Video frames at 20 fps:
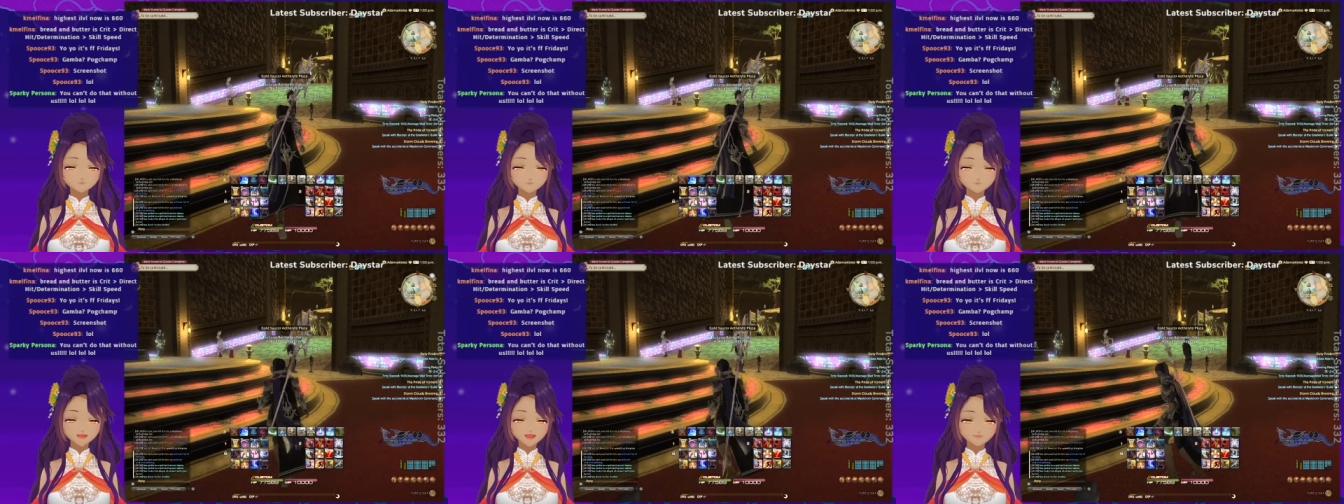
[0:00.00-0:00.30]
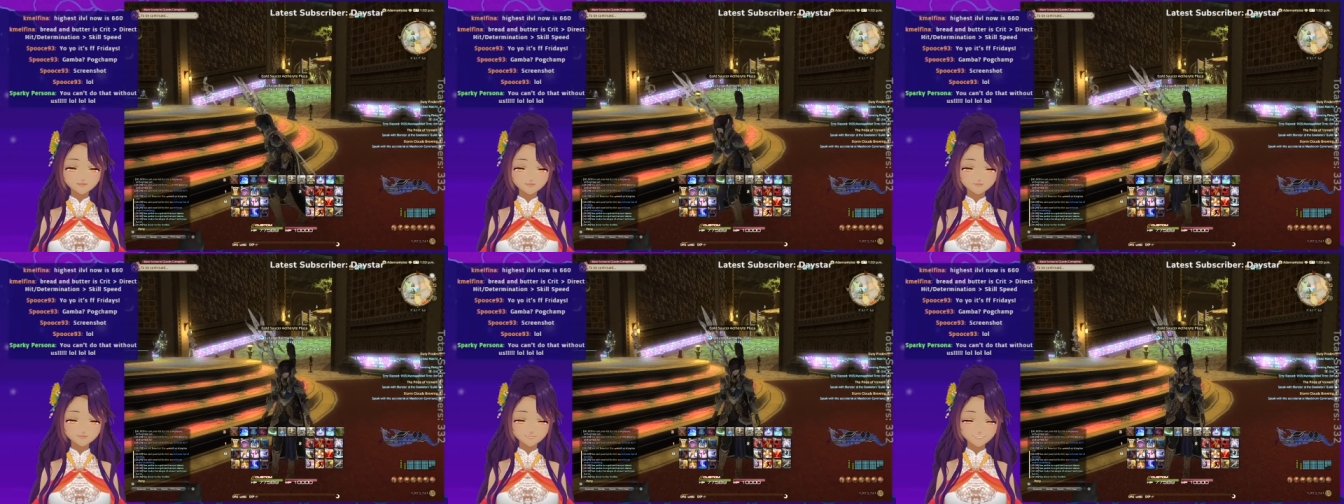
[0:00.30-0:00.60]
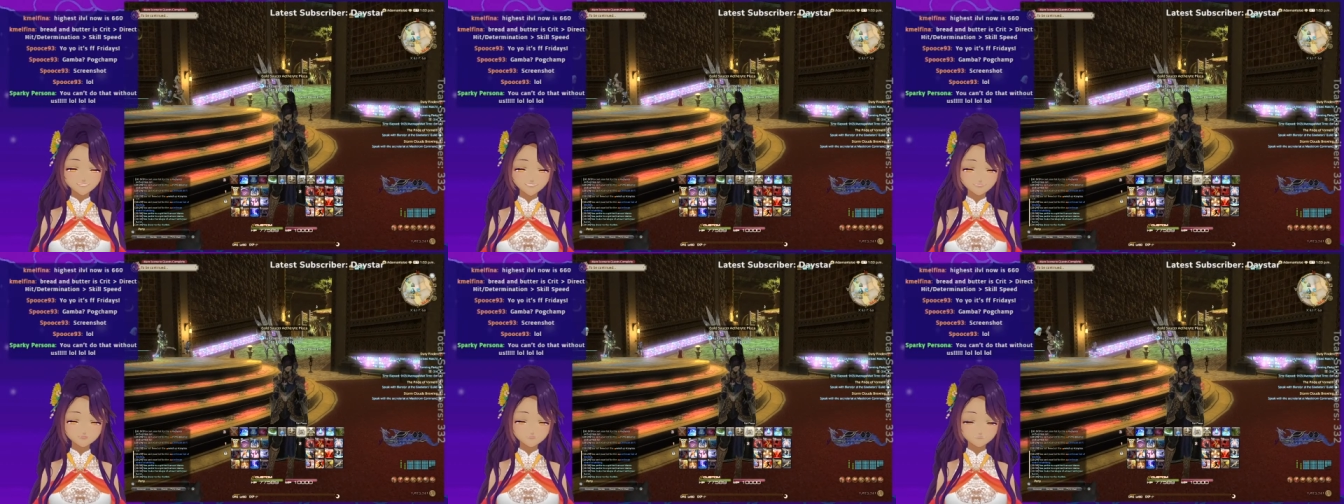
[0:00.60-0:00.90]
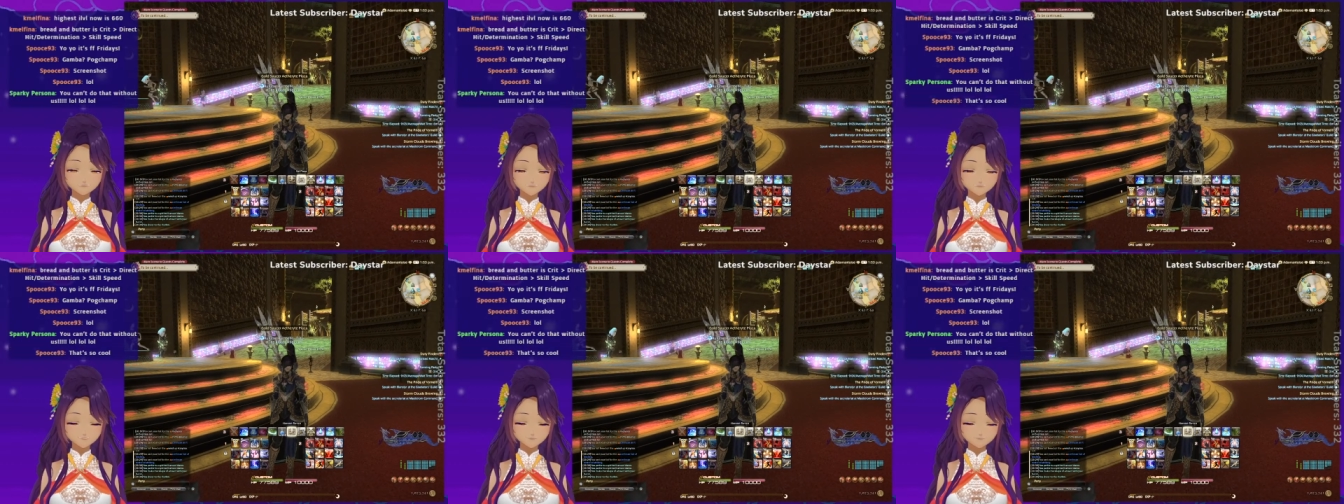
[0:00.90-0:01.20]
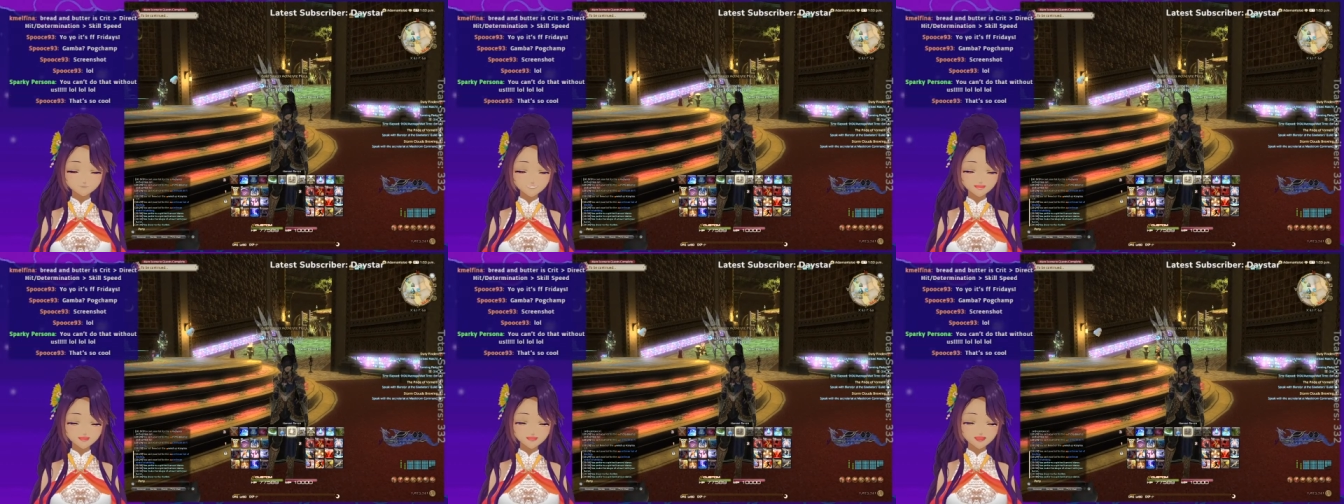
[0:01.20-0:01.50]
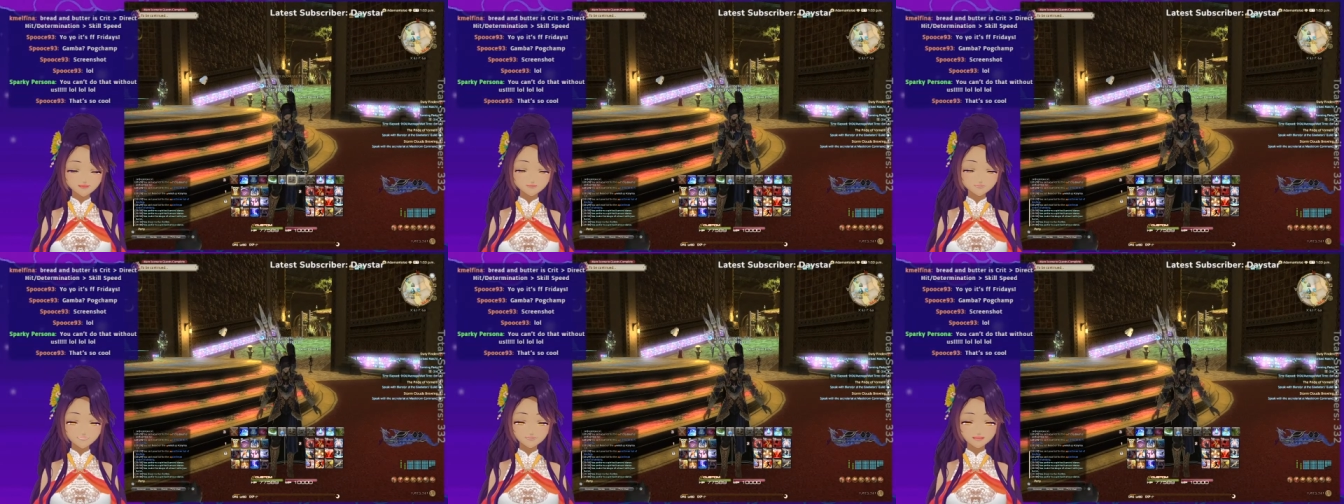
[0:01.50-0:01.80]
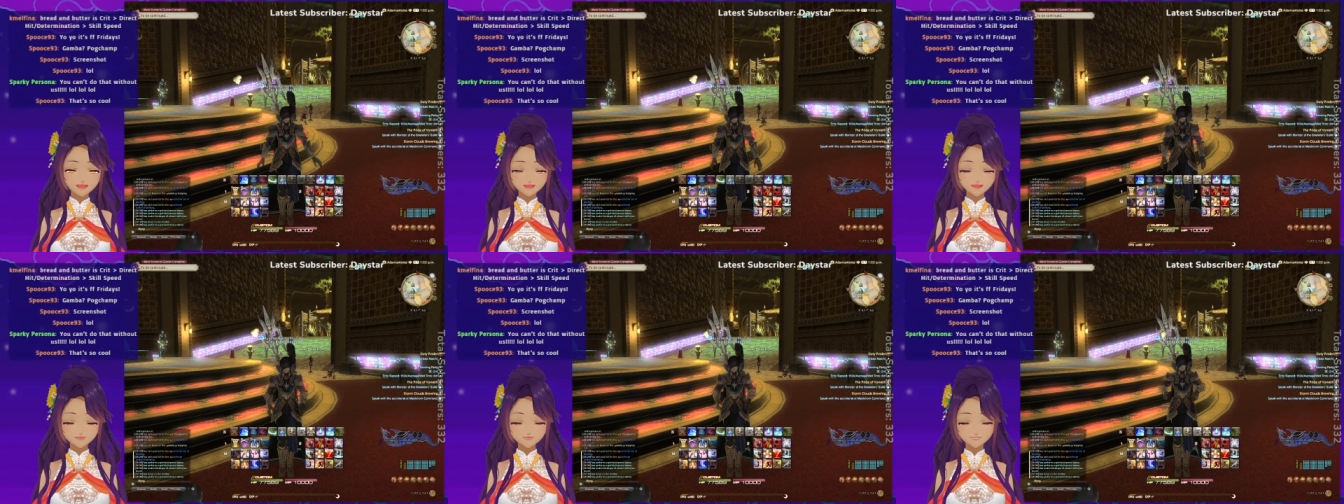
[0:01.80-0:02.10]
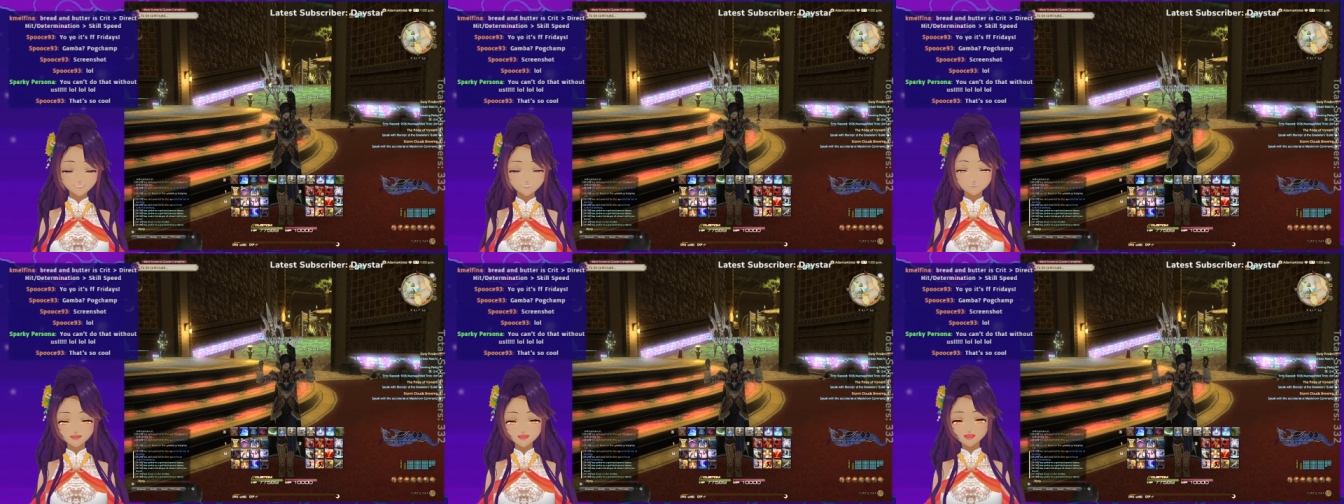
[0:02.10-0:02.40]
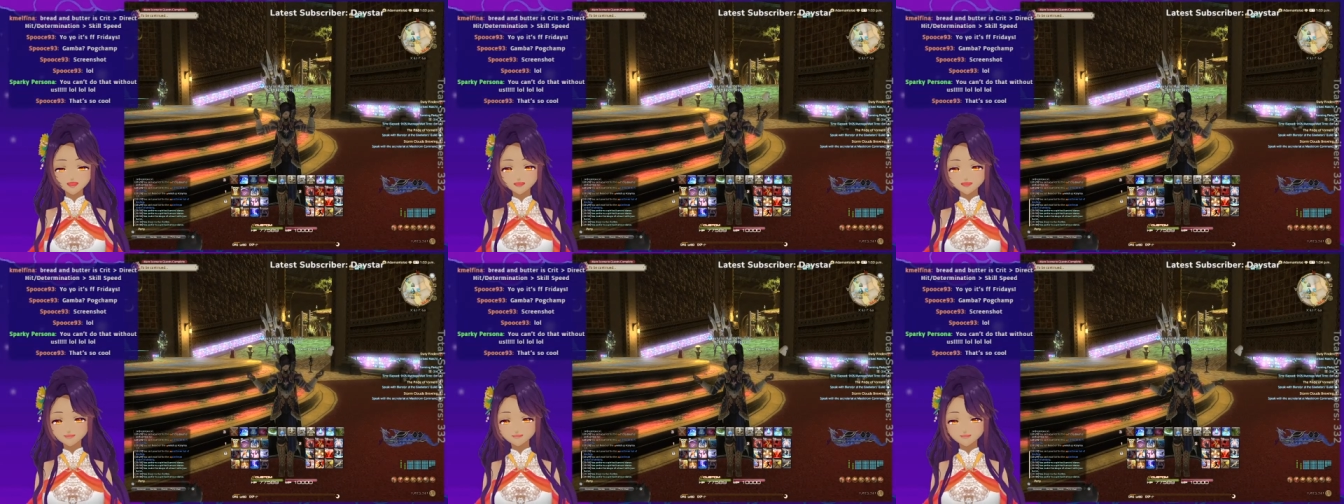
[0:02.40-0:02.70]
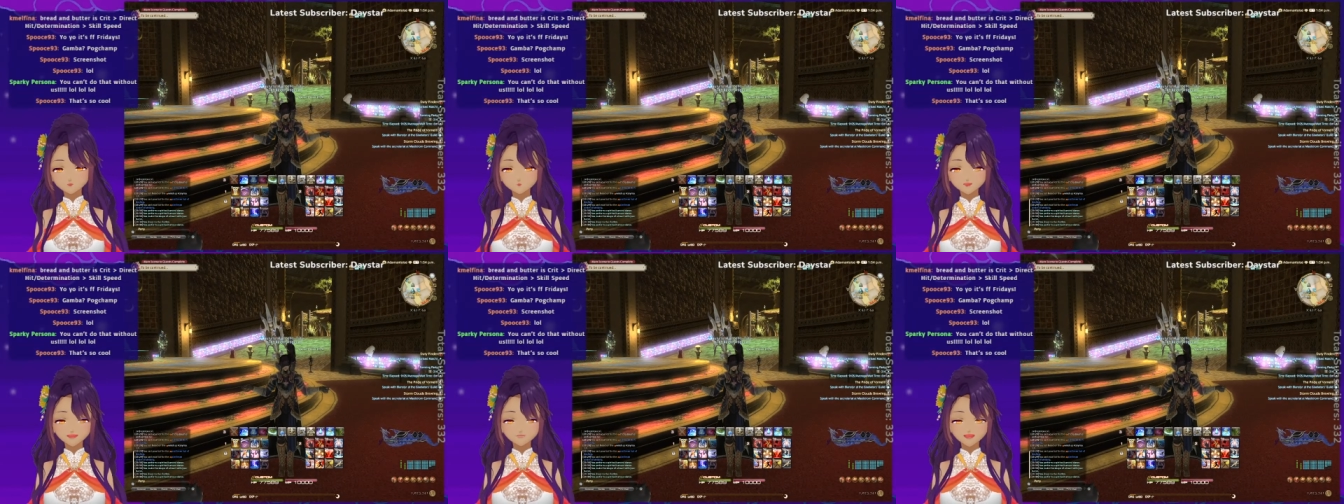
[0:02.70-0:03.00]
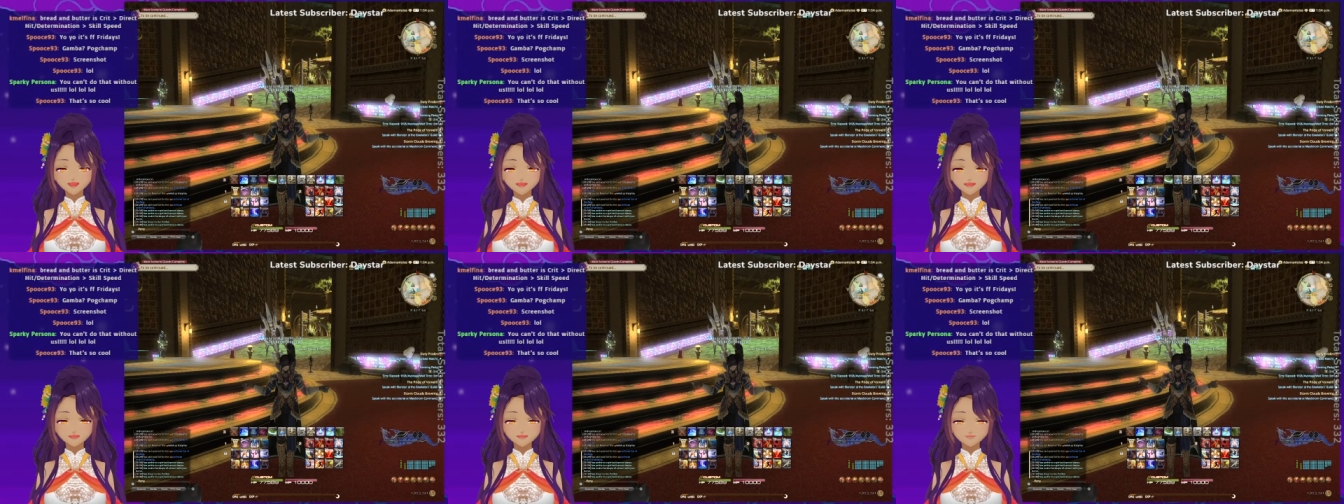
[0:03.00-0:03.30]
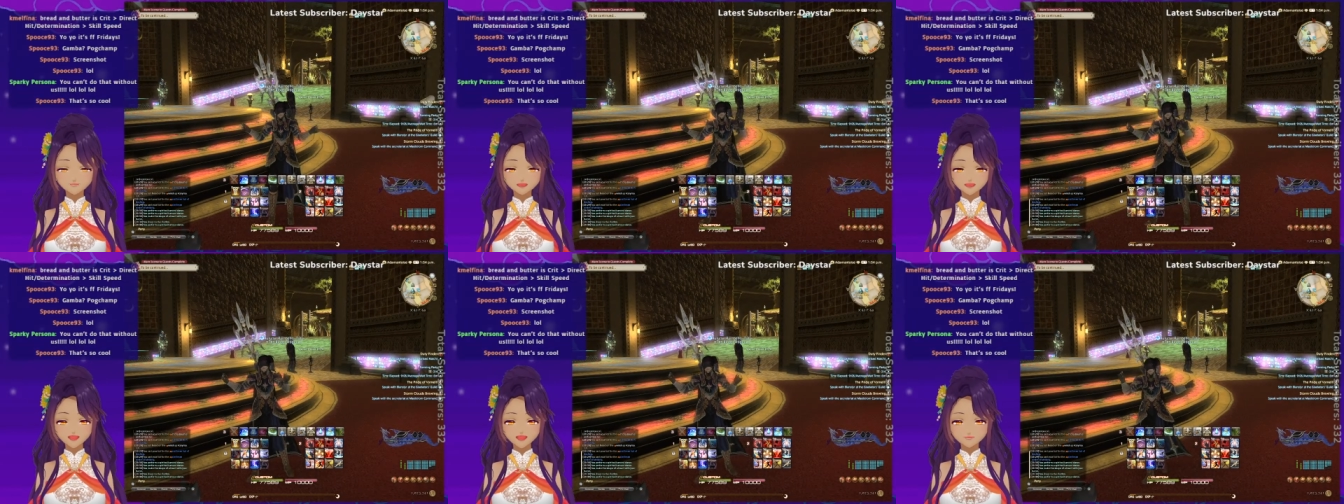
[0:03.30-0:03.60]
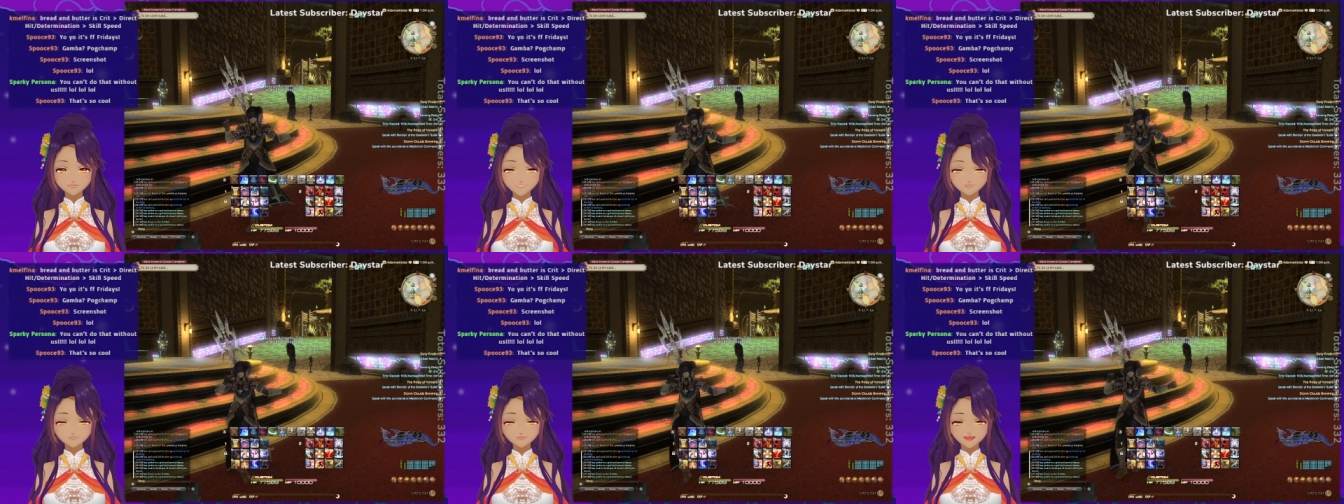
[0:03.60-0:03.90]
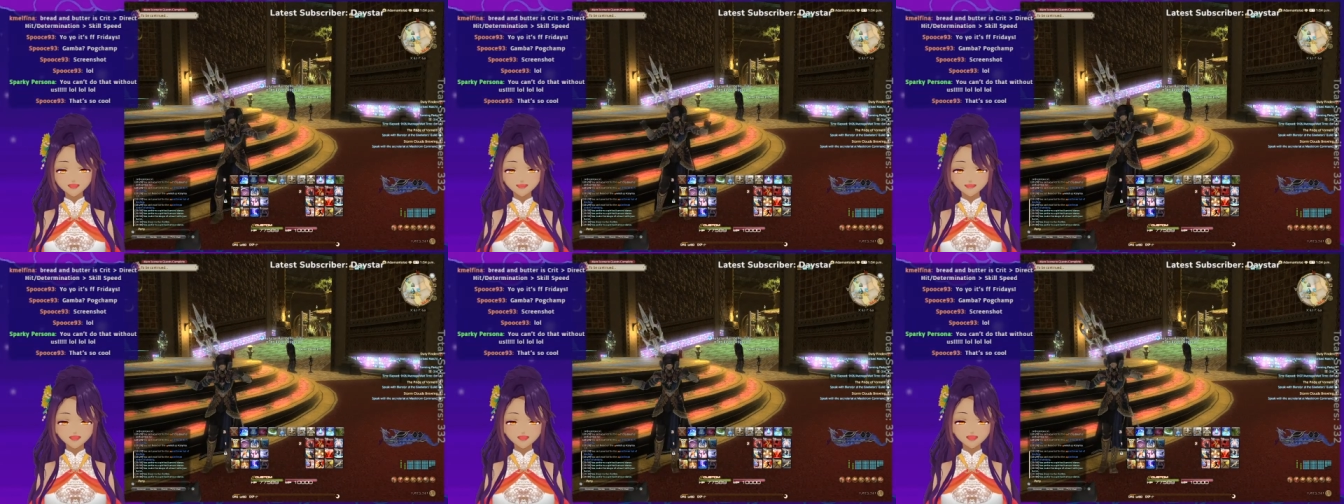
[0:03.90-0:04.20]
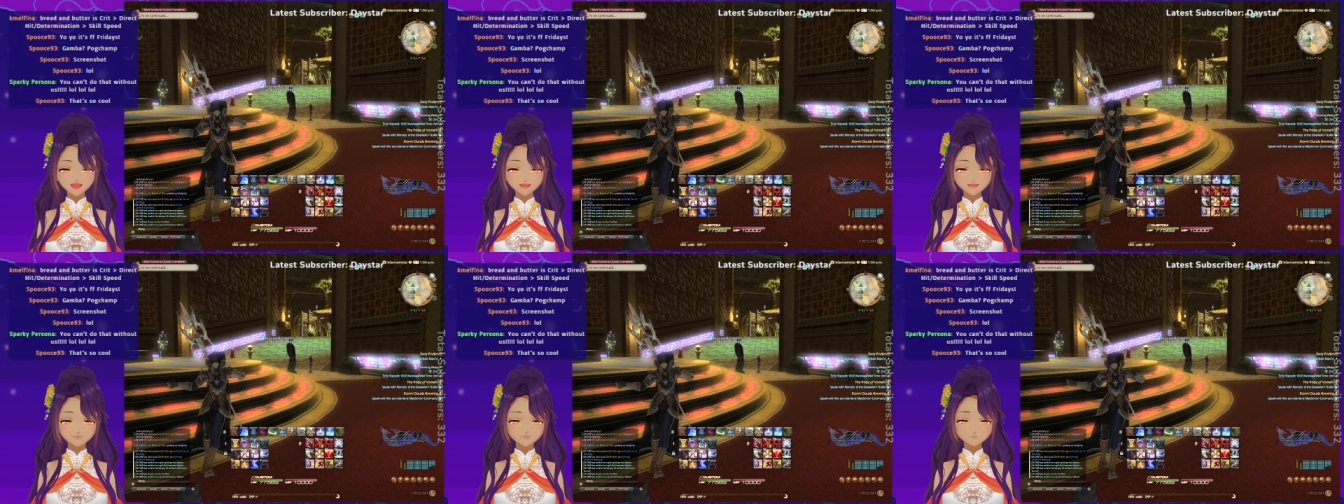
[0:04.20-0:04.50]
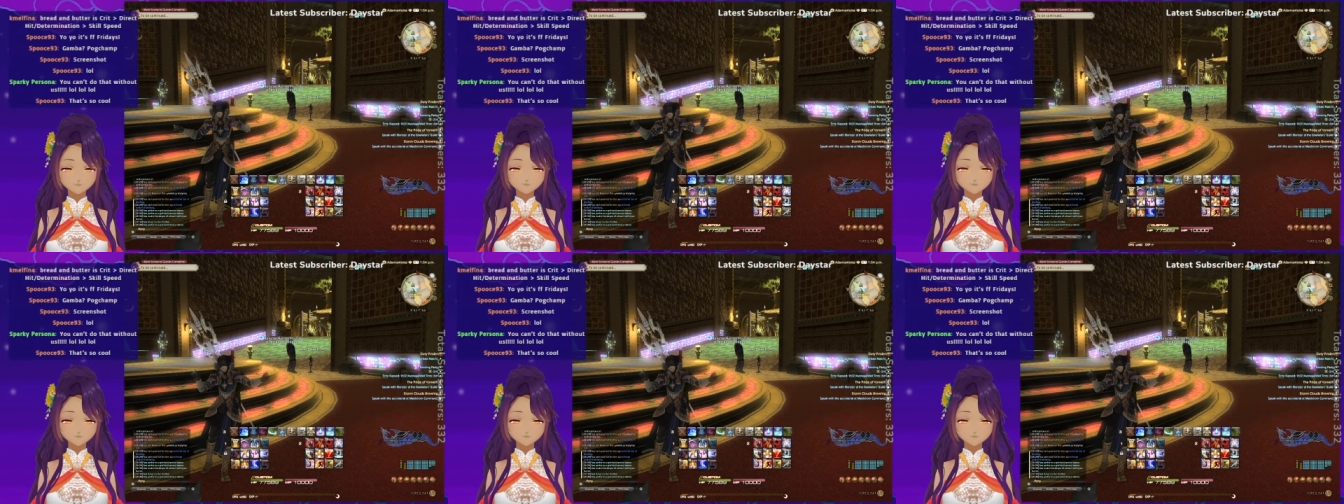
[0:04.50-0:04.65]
I can dance. If I can dance if I want to. I can leave my friends behind.